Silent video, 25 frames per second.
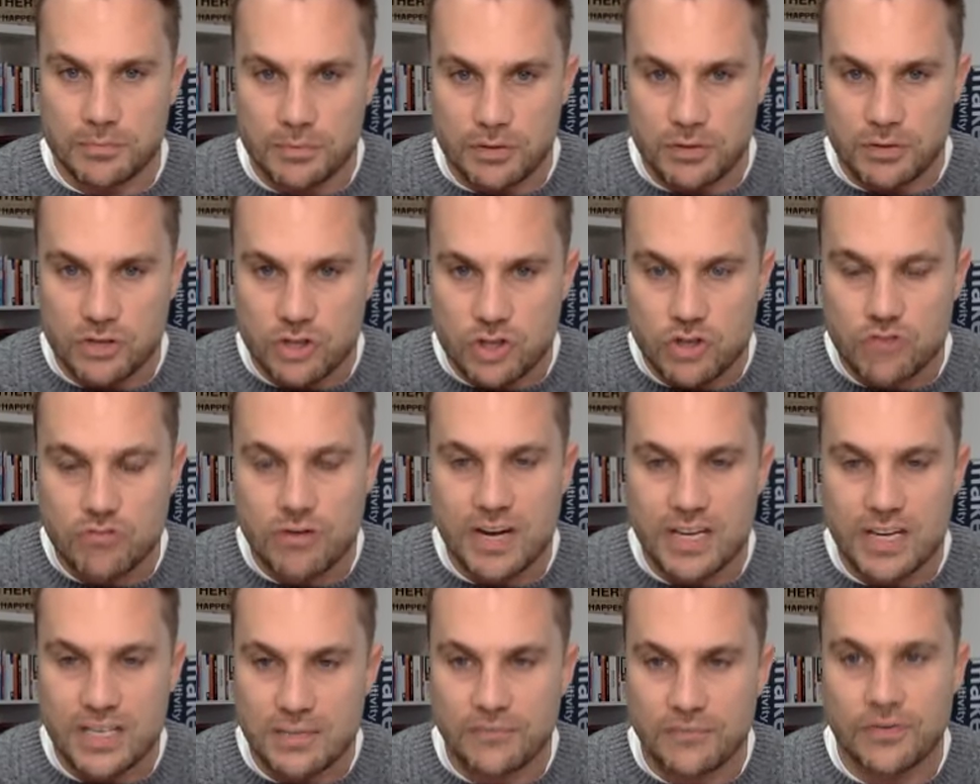
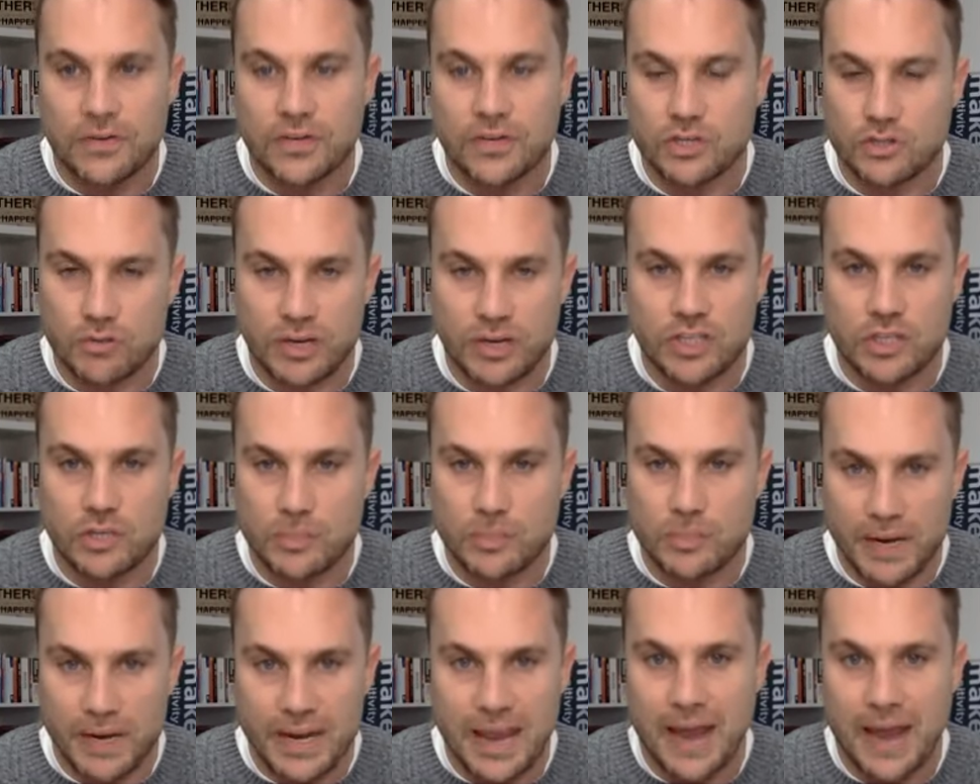stress and frustration
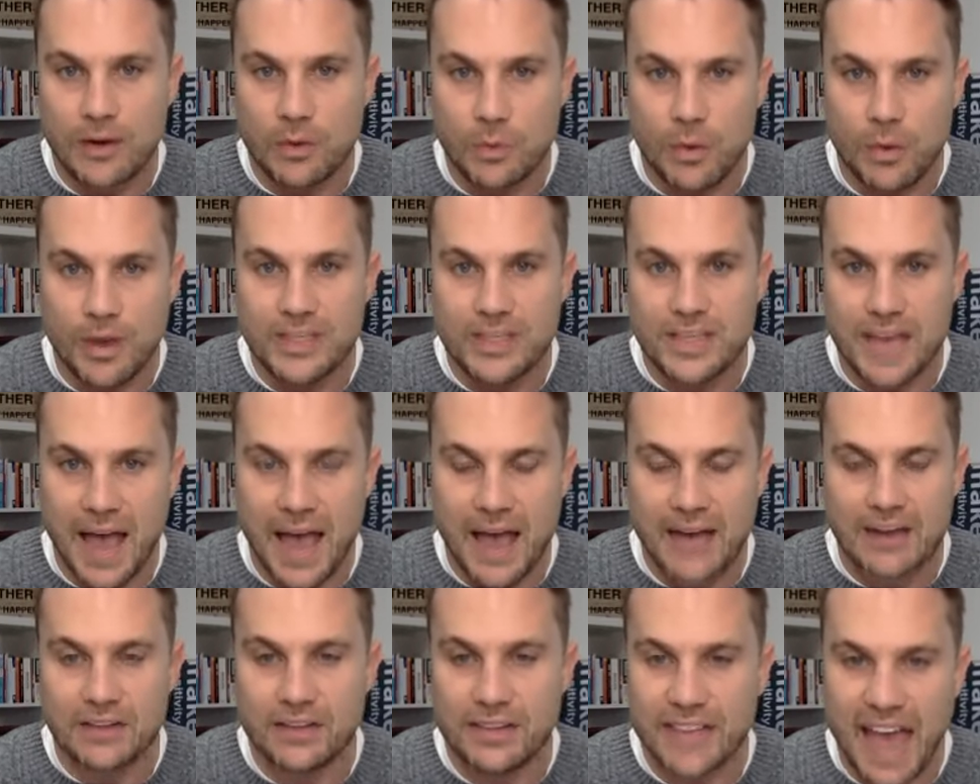my dad always
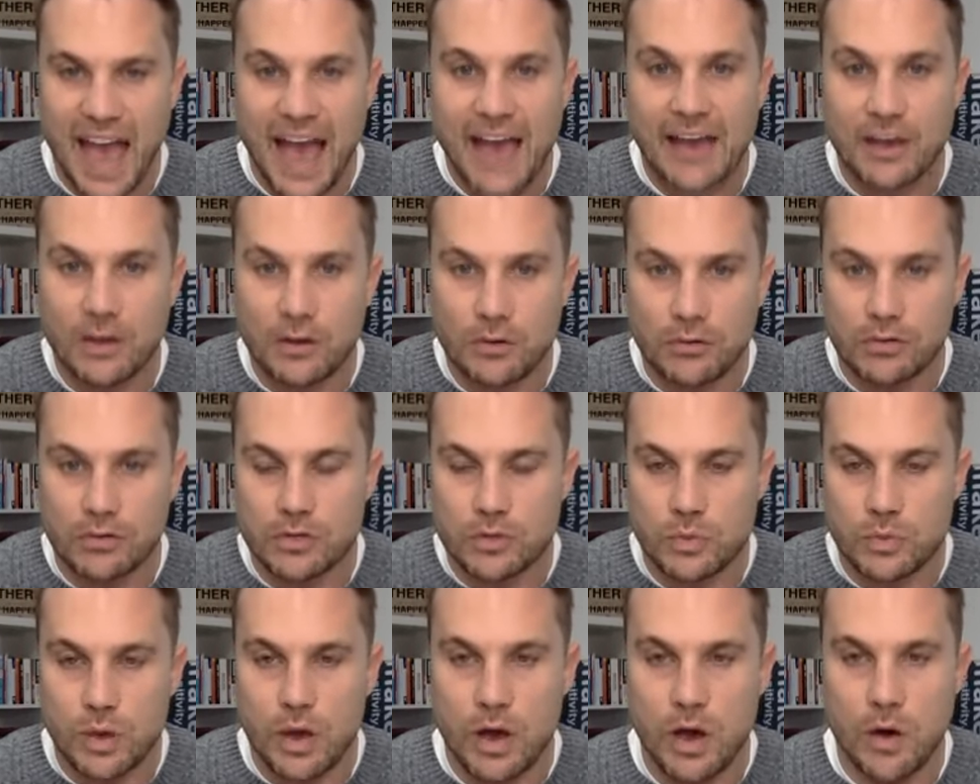had, and the anger
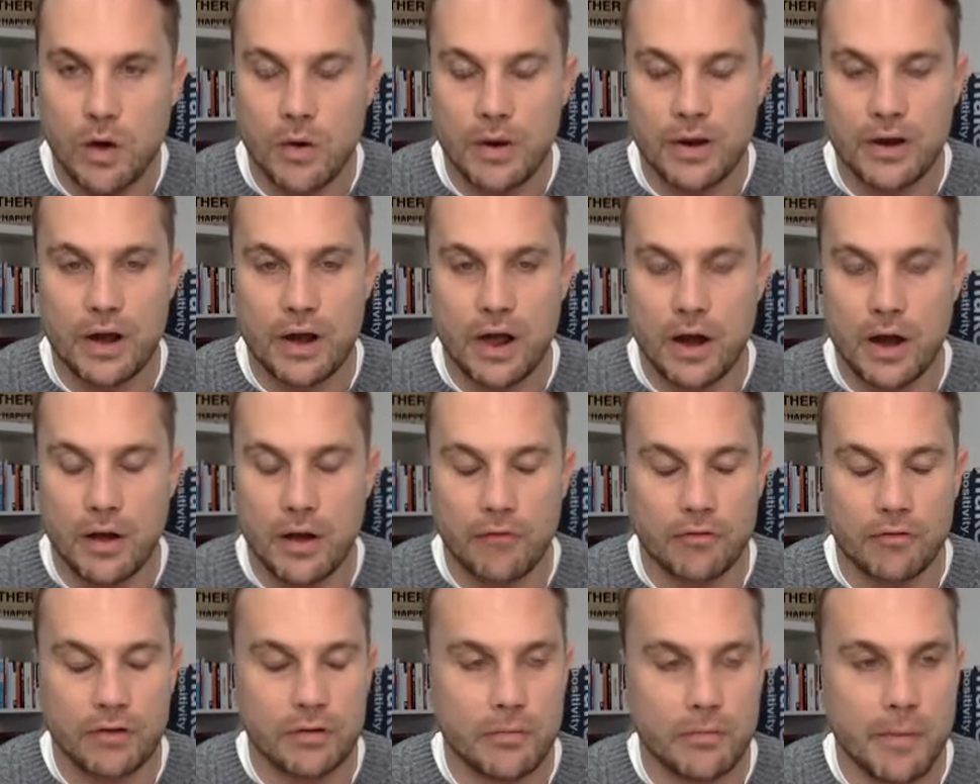as well. And I
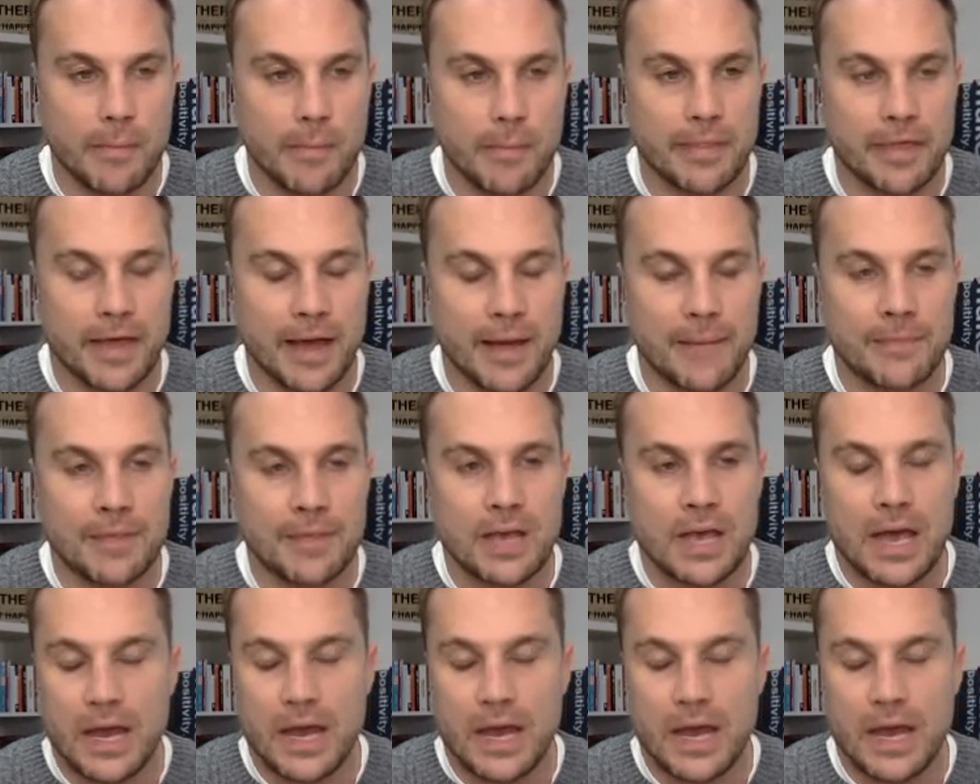really remember that.